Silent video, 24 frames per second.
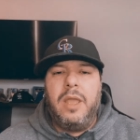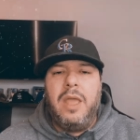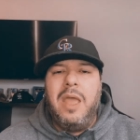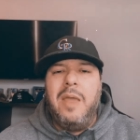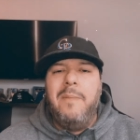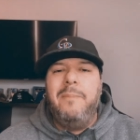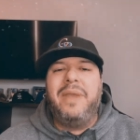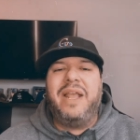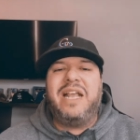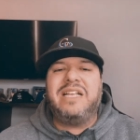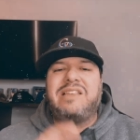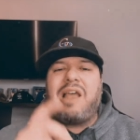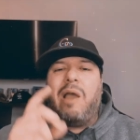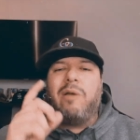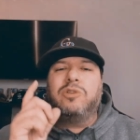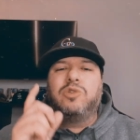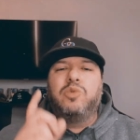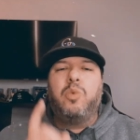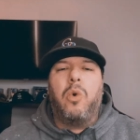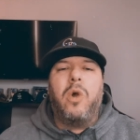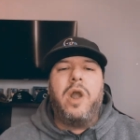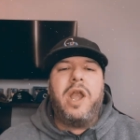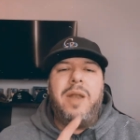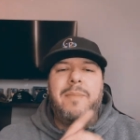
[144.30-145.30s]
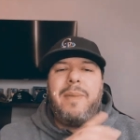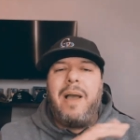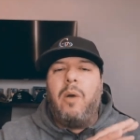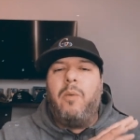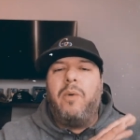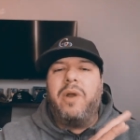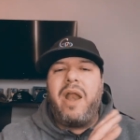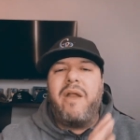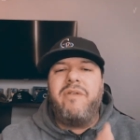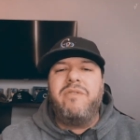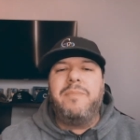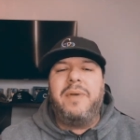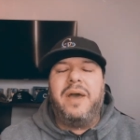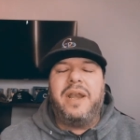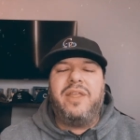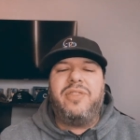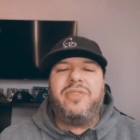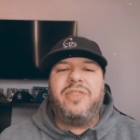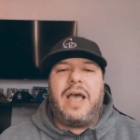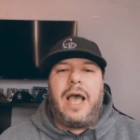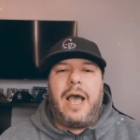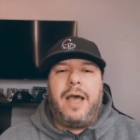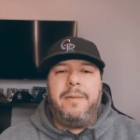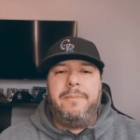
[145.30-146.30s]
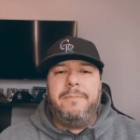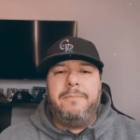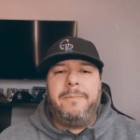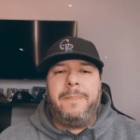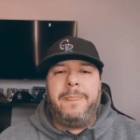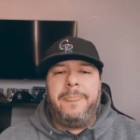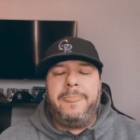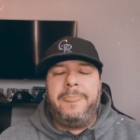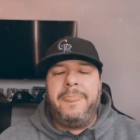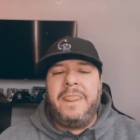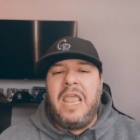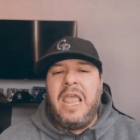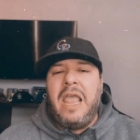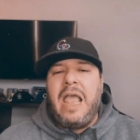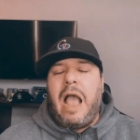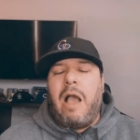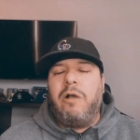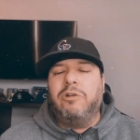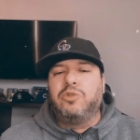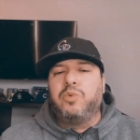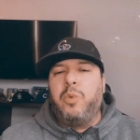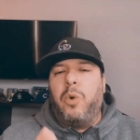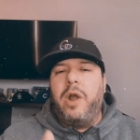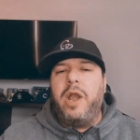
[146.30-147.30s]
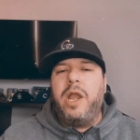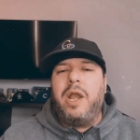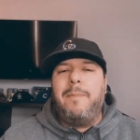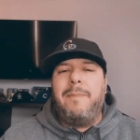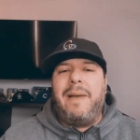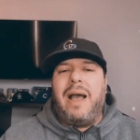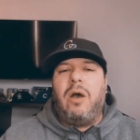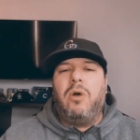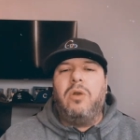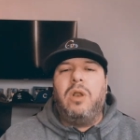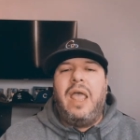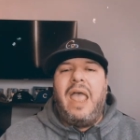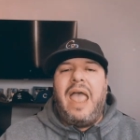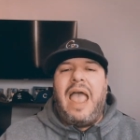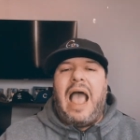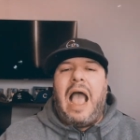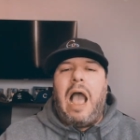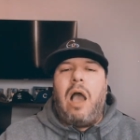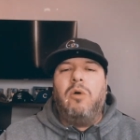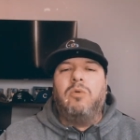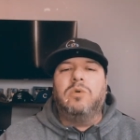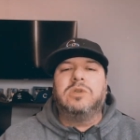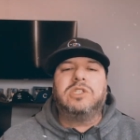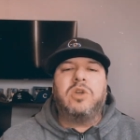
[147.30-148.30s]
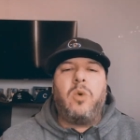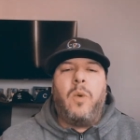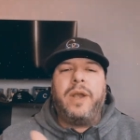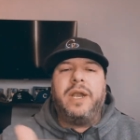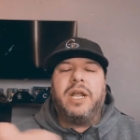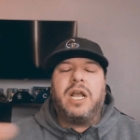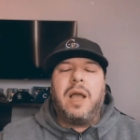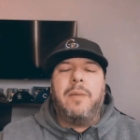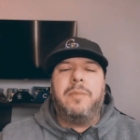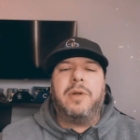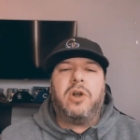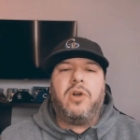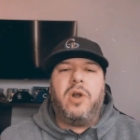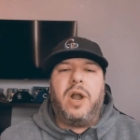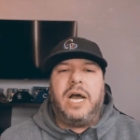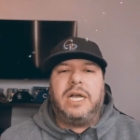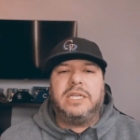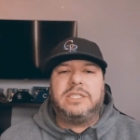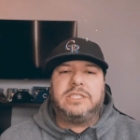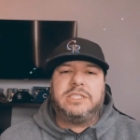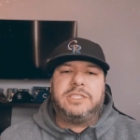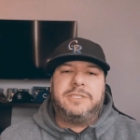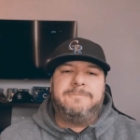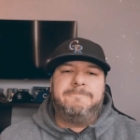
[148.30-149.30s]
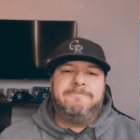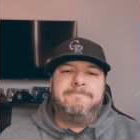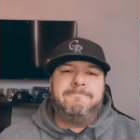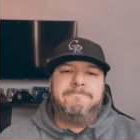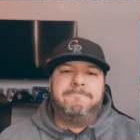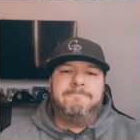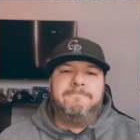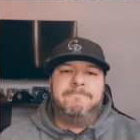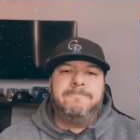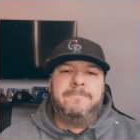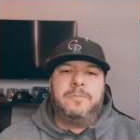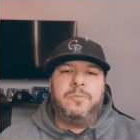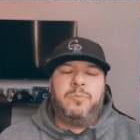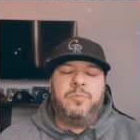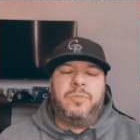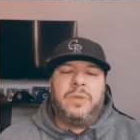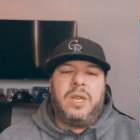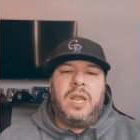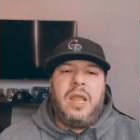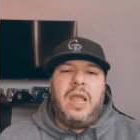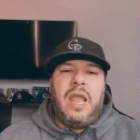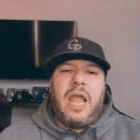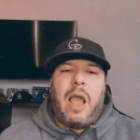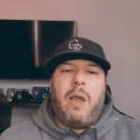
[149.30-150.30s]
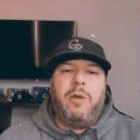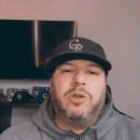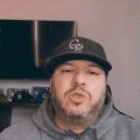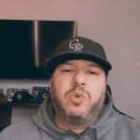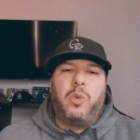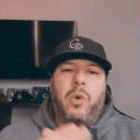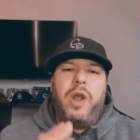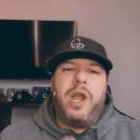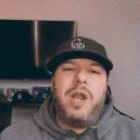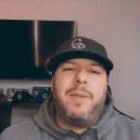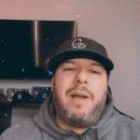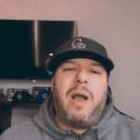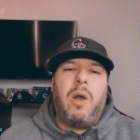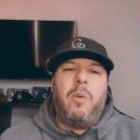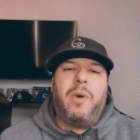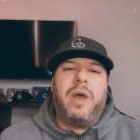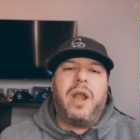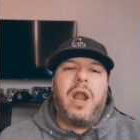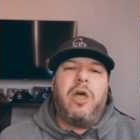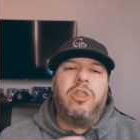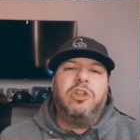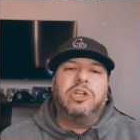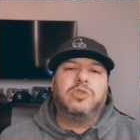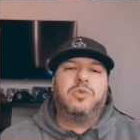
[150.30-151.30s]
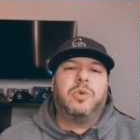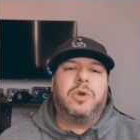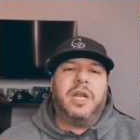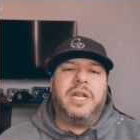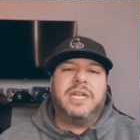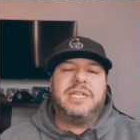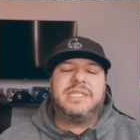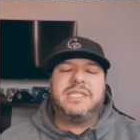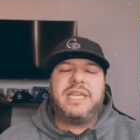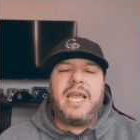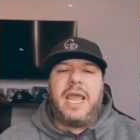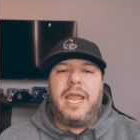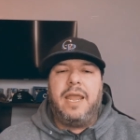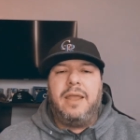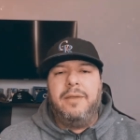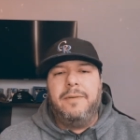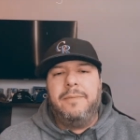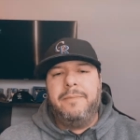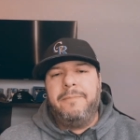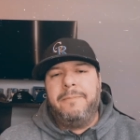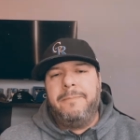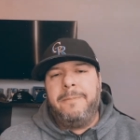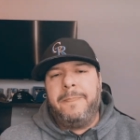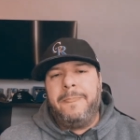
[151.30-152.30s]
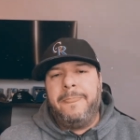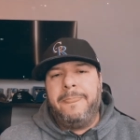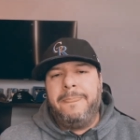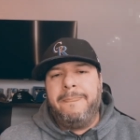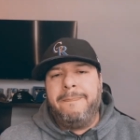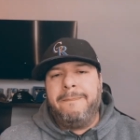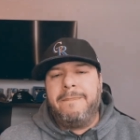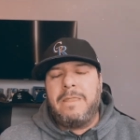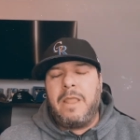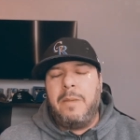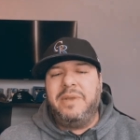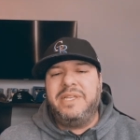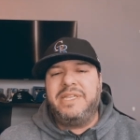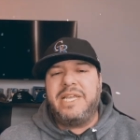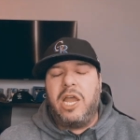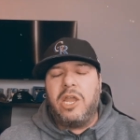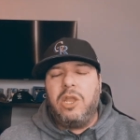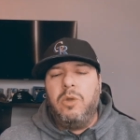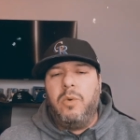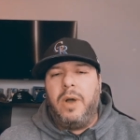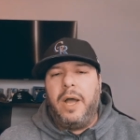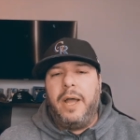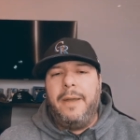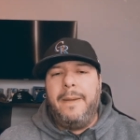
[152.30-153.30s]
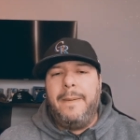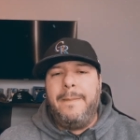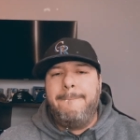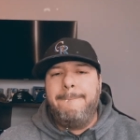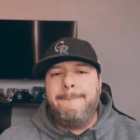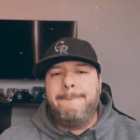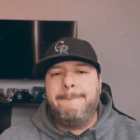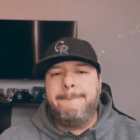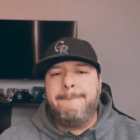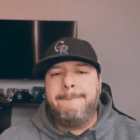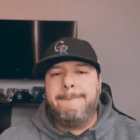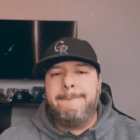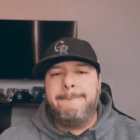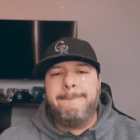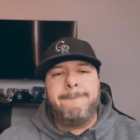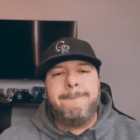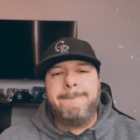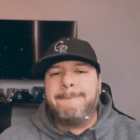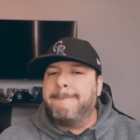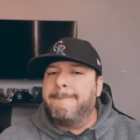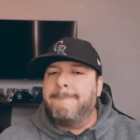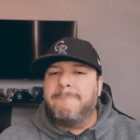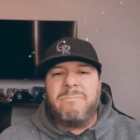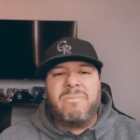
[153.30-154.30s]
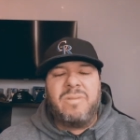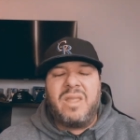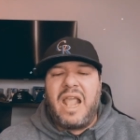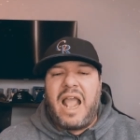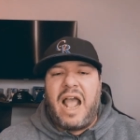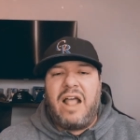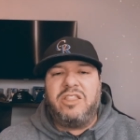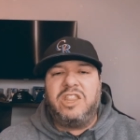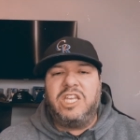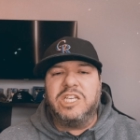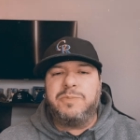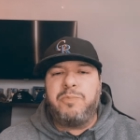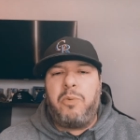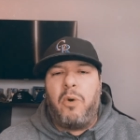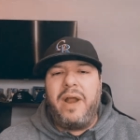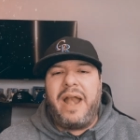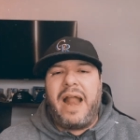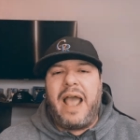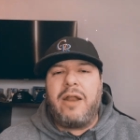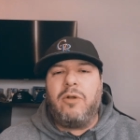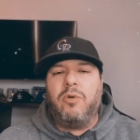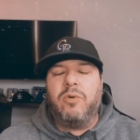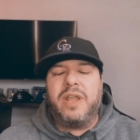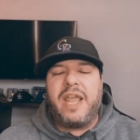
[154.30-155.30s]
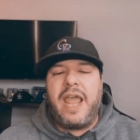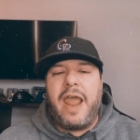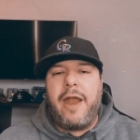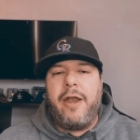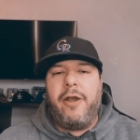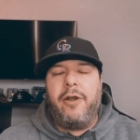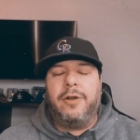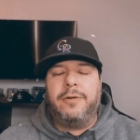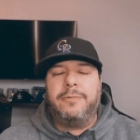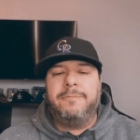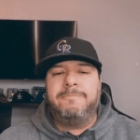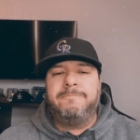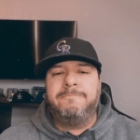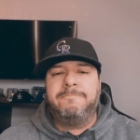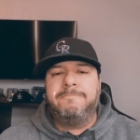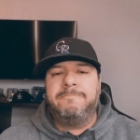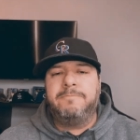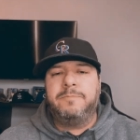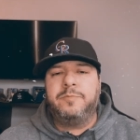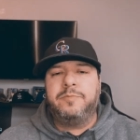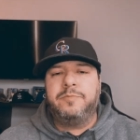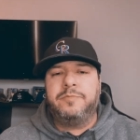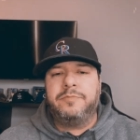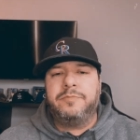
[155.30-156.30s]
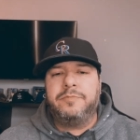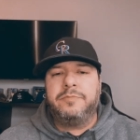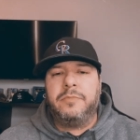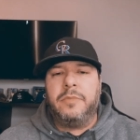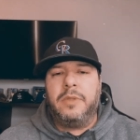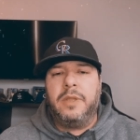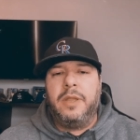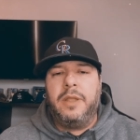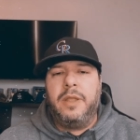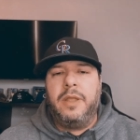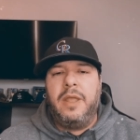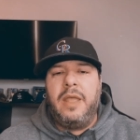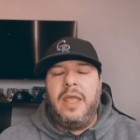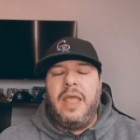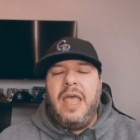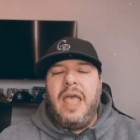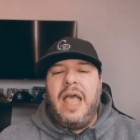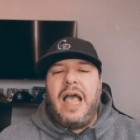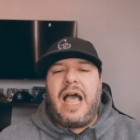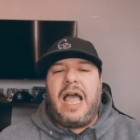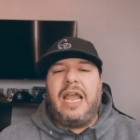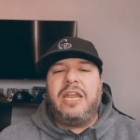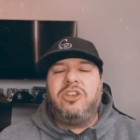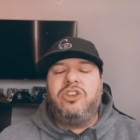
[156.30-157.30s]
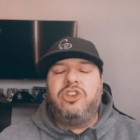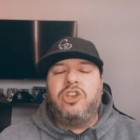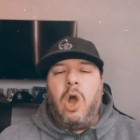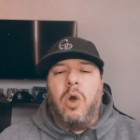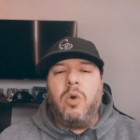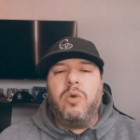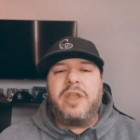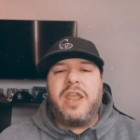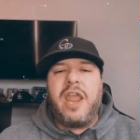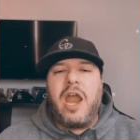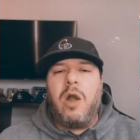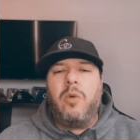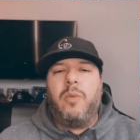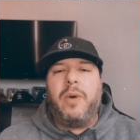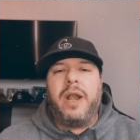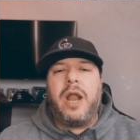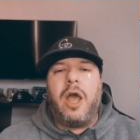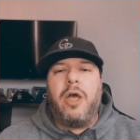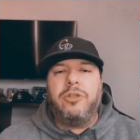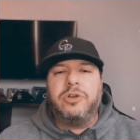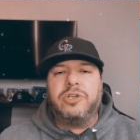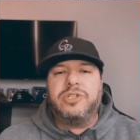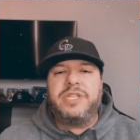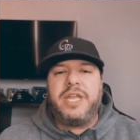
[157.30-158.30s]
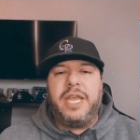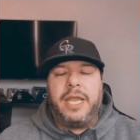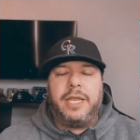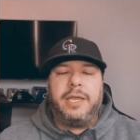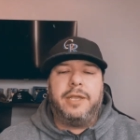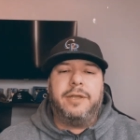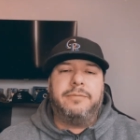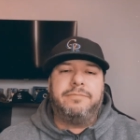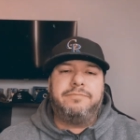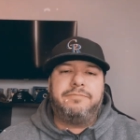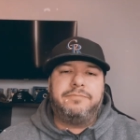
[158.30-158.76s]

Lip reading: Because I was worried about what everybody thought. I was worried about how it was going to come across. I was worried about what others were going to say. Let me tell you what. At this point, I don't care. I don't care what others think.